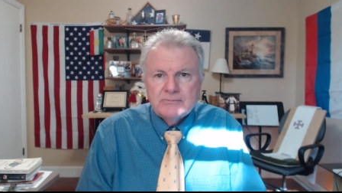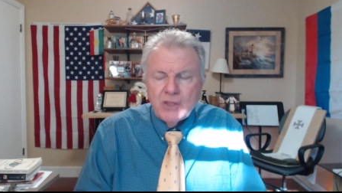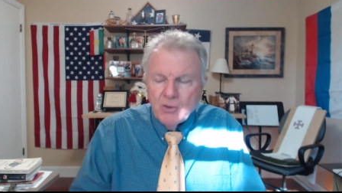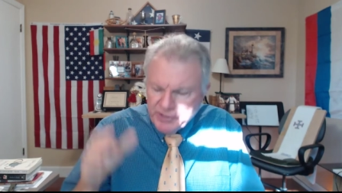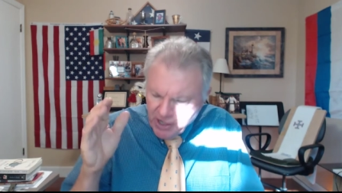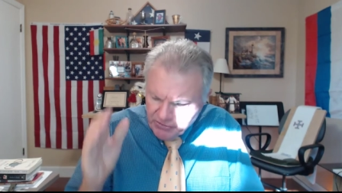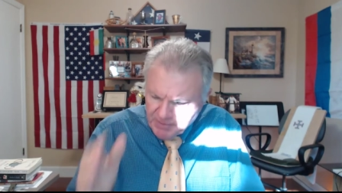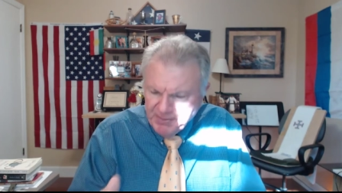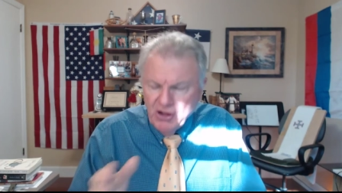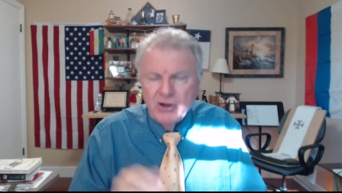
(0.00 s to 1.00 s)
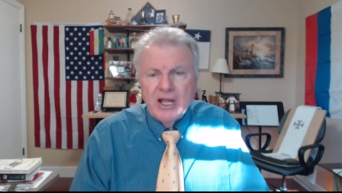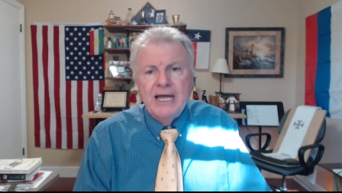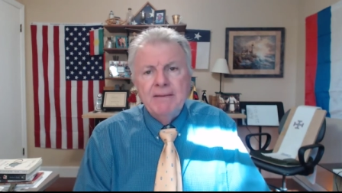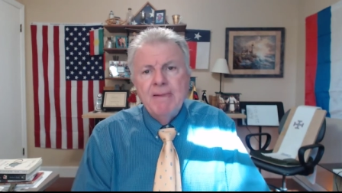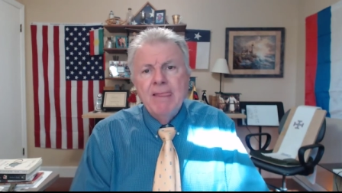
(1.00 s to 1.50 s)
We know that Paul
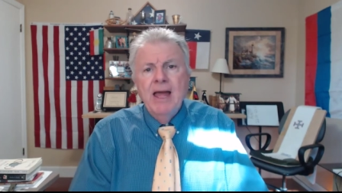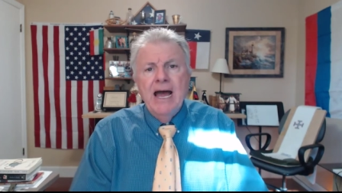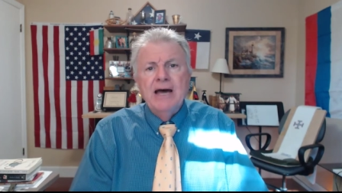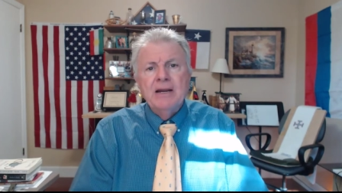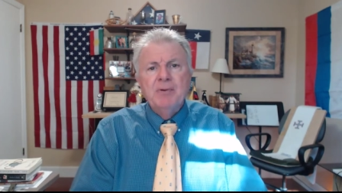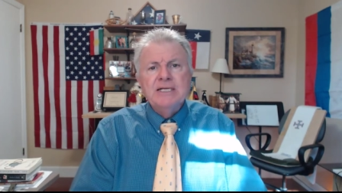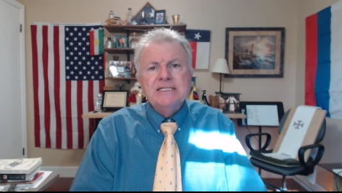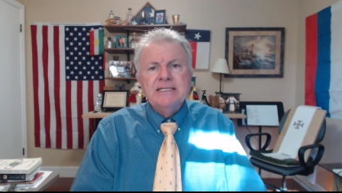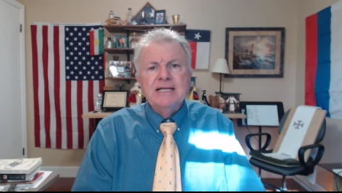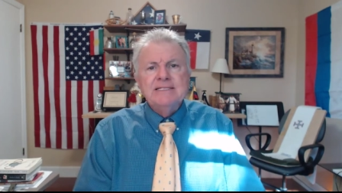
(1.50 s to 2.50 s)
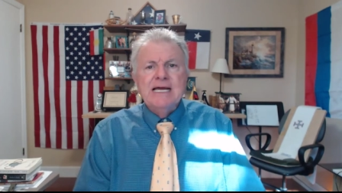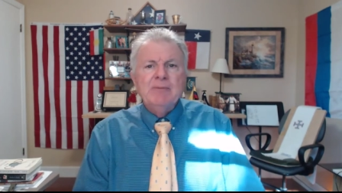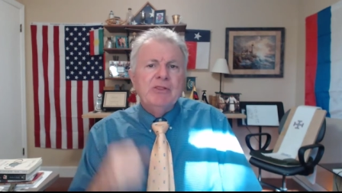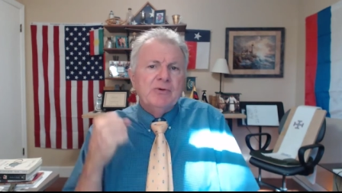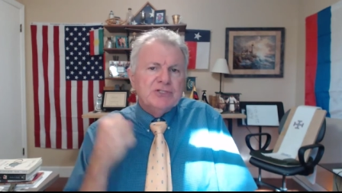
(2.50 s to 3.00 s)
got out of prison that time
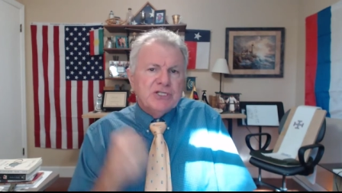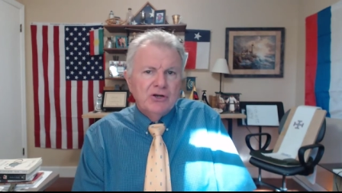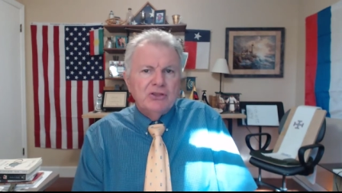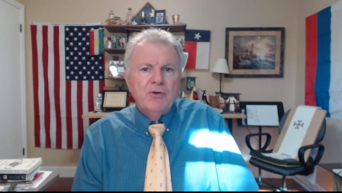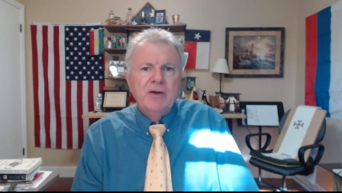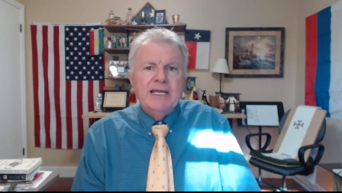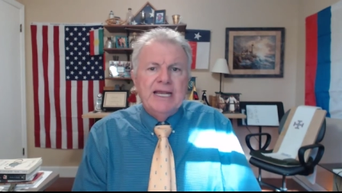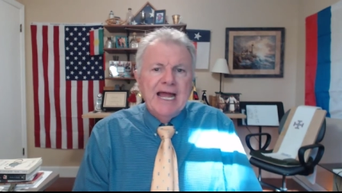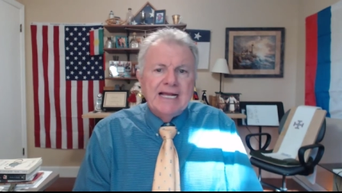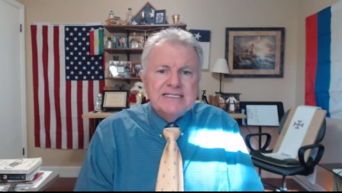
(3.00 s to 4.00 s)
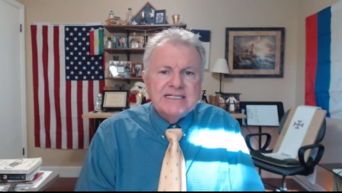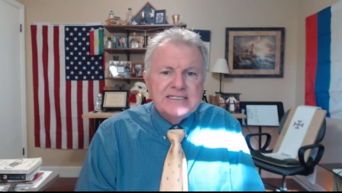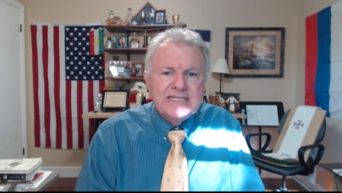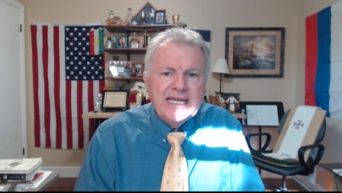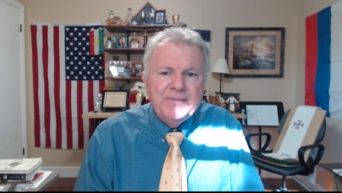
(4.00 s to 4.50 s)
when there was an earthquake in Acts
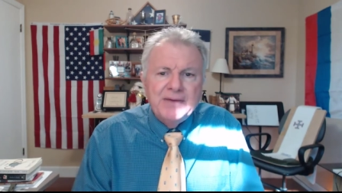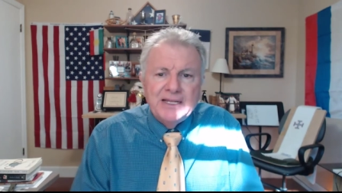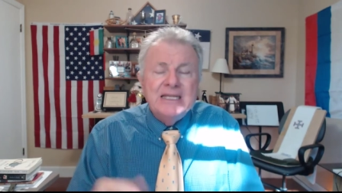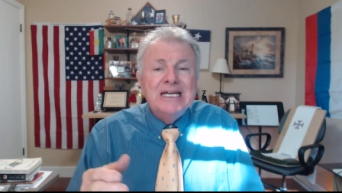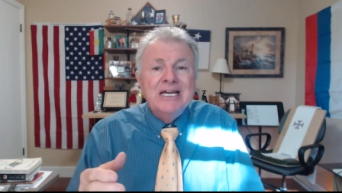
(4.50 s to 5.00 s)
16, but